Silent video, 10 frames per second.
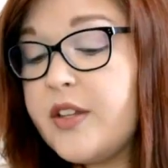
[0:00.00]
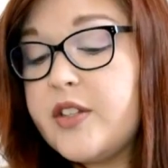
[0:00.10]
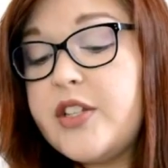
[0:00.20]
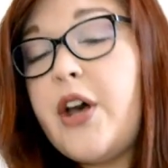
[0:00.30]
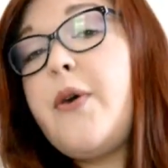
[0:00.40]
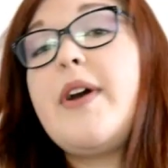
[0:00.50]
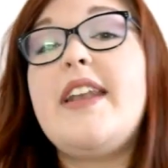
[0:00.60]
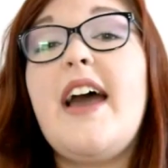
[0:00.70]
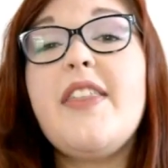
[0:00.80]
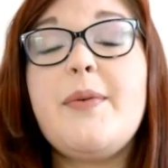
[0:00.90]
So
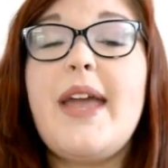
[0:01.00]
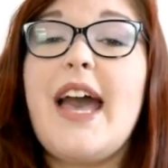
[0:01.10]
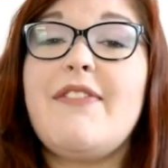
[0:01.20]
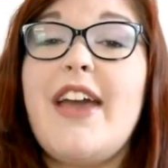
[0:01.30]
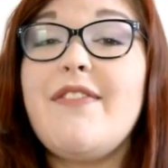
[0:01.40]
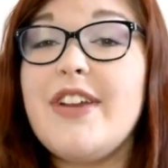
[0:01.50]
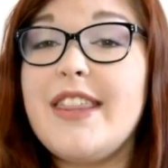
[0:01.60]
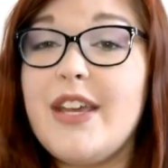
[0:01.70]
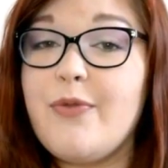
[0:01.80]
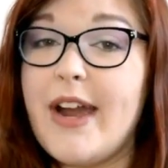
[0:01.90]
now that we have
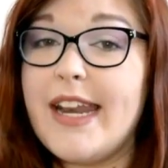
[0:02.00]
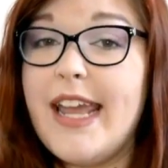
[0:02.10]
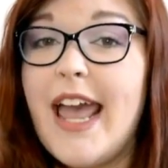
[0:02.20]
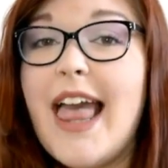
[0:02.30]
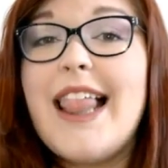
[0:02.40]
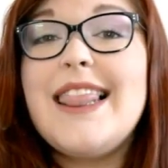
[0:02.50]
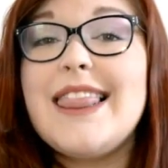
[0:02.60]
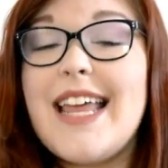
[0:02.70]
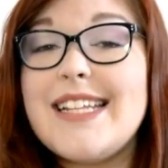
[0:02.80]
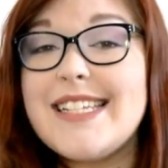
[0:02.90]
everything ready,
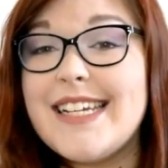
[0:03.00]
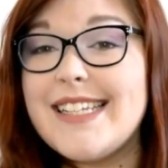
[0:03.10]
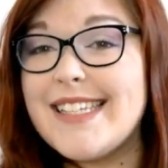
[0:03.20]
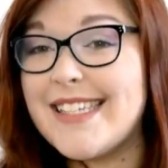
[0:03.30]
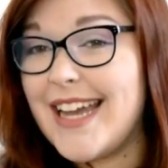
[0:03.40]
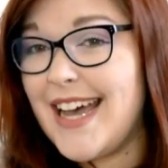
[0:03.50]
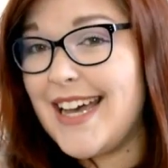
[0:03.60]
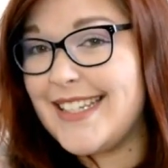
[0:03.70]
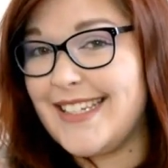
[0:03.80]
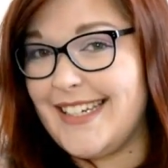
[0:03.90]
let's get
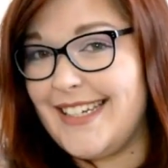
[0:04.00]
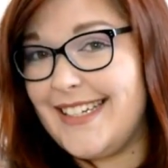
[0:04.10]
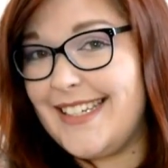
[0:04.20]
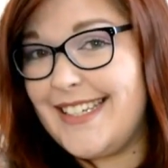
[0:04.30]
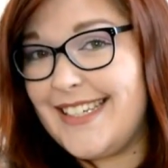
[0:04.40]
started.